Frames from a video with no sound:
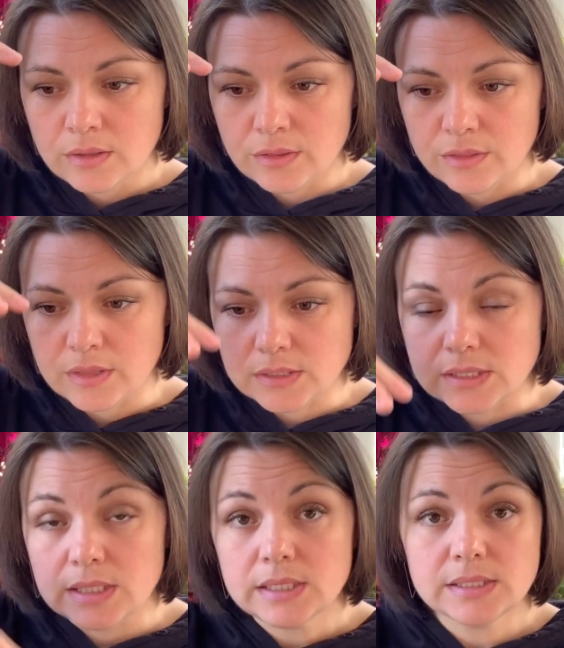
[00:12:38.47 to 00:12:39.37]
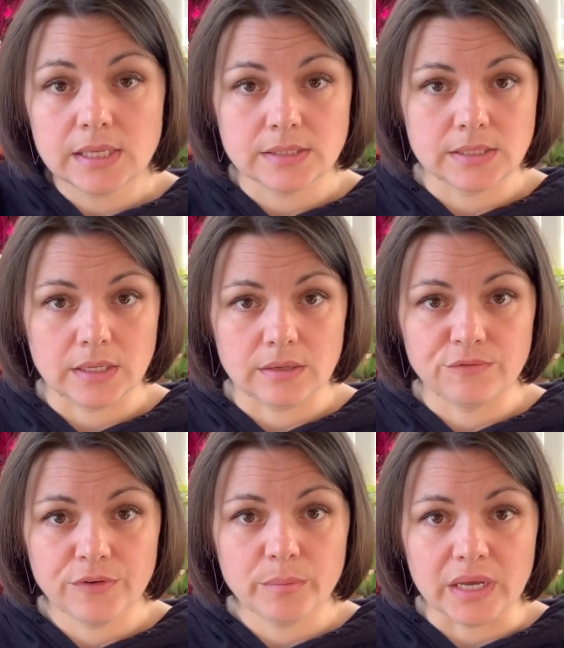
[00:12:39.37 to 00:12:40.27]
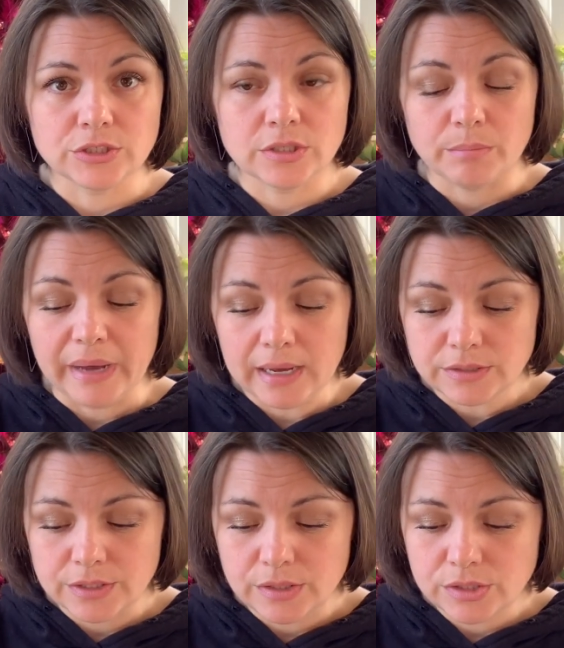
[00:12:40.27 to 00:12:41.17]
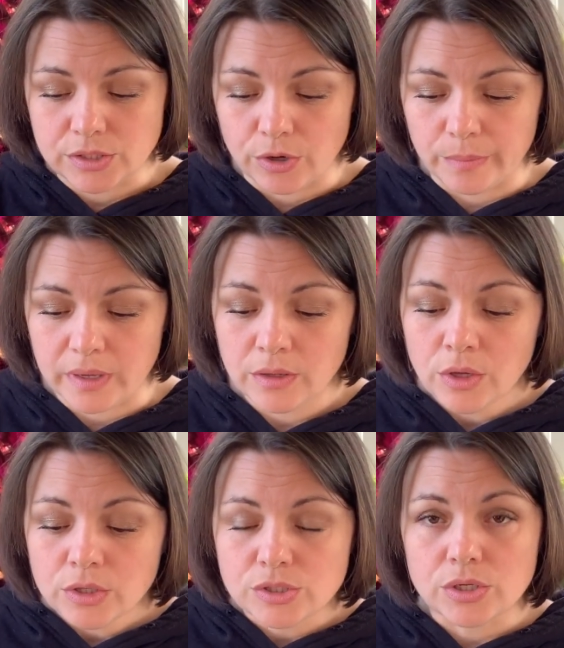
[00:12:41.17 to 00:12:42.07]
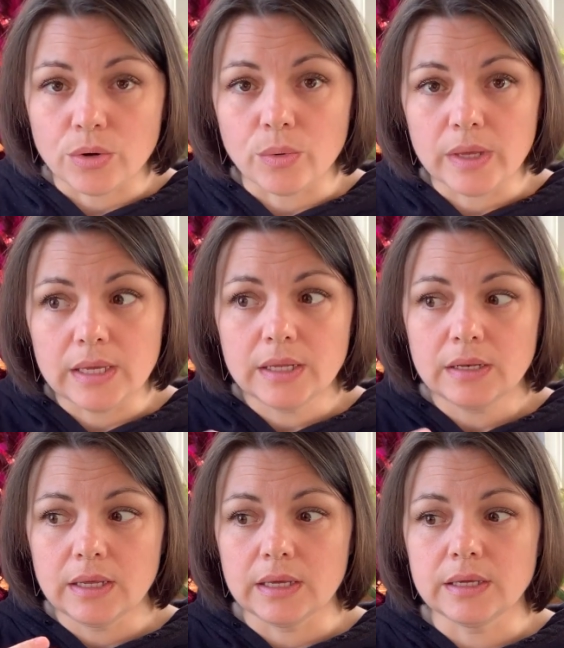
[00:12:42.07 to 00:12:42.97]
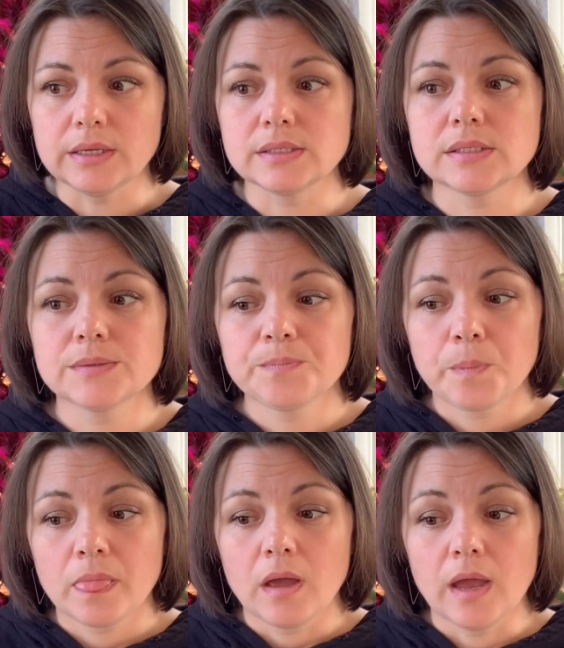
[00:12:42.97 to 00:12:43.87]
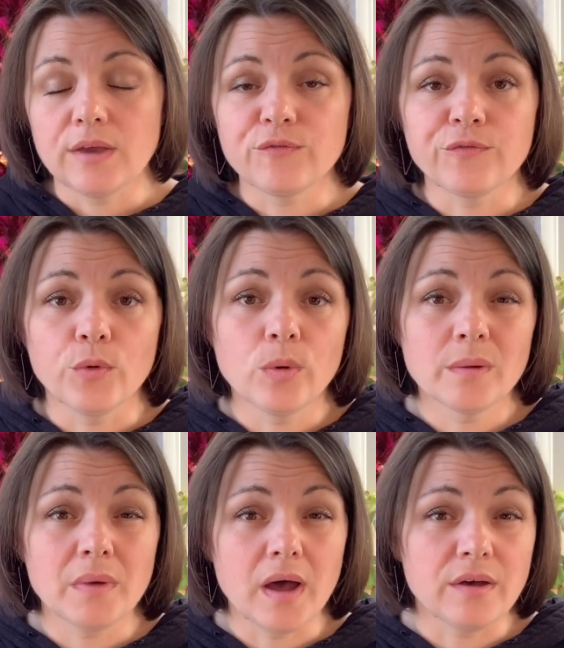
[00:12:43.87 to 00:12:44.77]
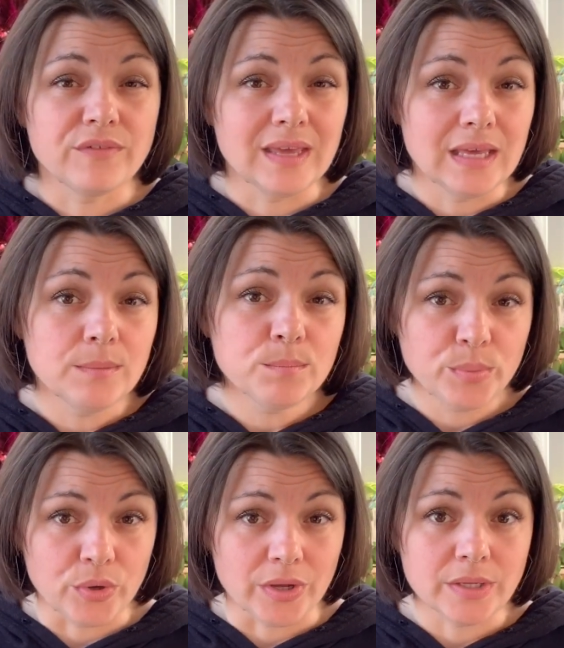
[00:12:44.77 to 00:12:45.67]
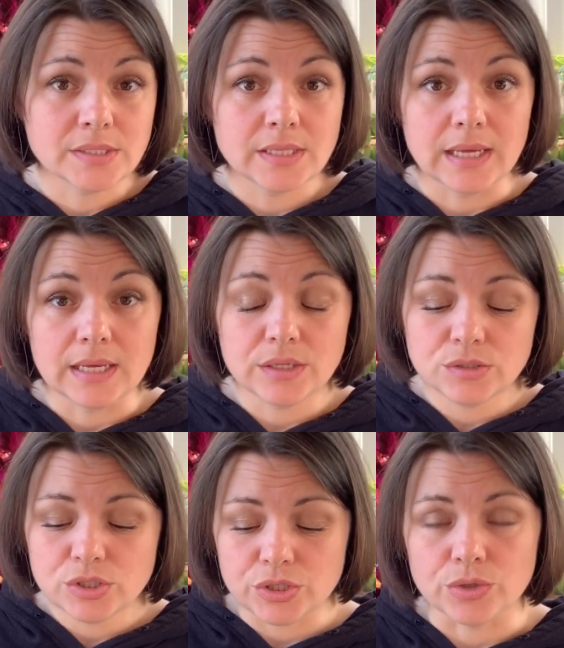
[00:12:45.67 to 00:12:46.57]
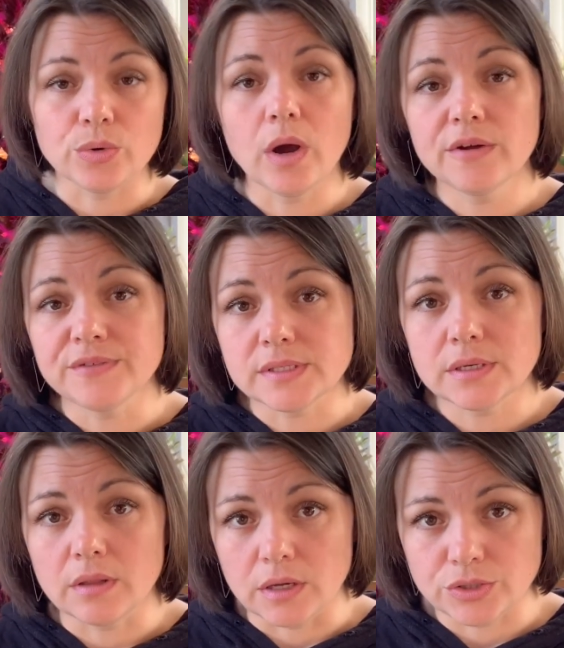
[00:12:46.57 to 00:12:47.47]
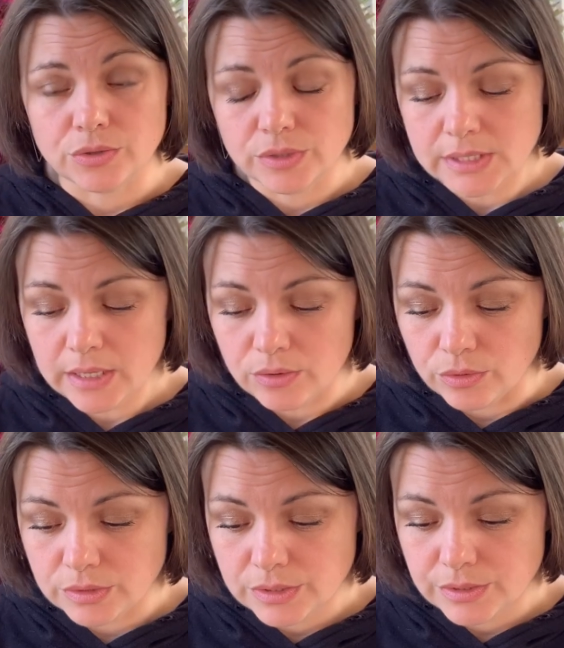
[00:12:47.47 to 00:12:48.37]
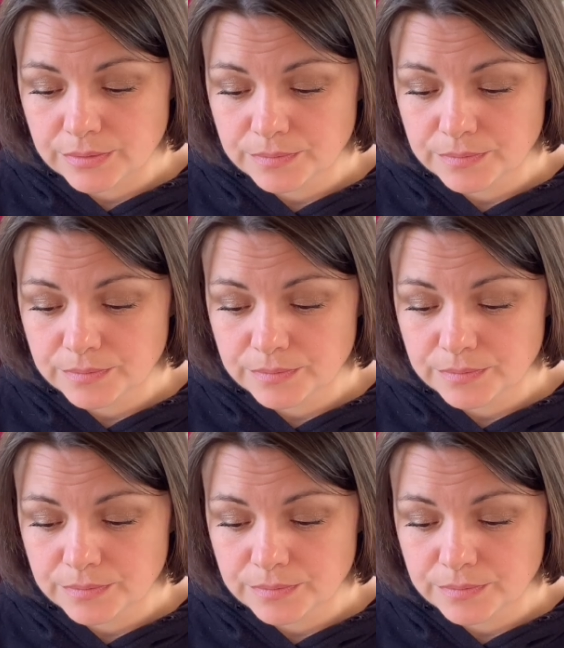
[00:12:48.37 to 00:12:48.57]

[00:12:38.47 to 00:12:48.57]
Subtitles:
the descending information back to the SOMA. So it is a form of input into our physiological cycles.